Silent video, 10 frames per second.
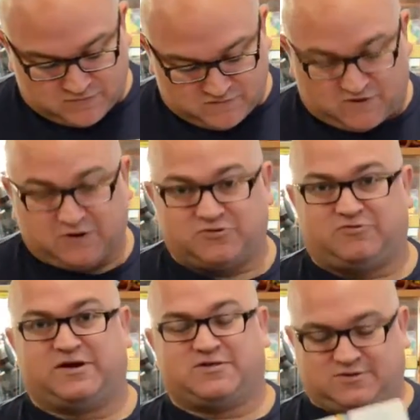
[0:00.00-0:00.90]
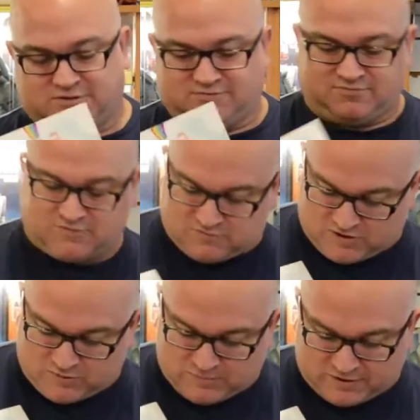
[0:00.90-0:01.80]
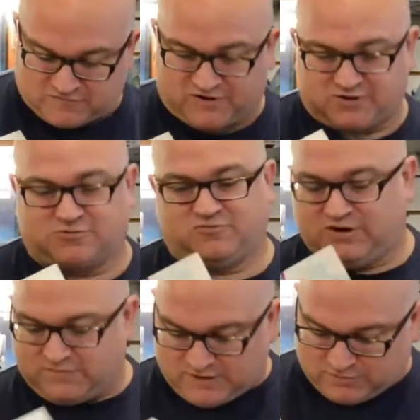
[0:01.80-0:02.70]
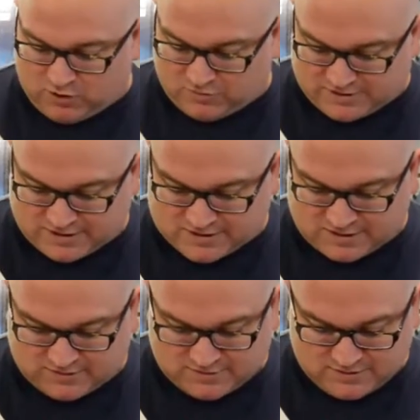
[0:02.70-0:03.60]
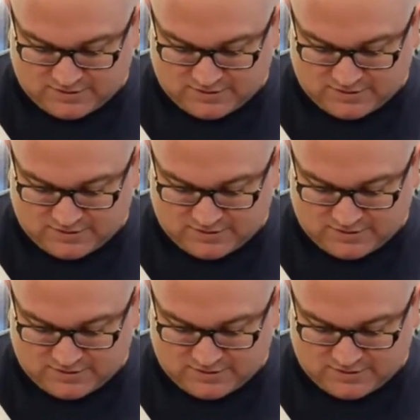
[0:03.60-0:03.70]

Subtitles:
Very underrated railway manufacturers, really well detailed.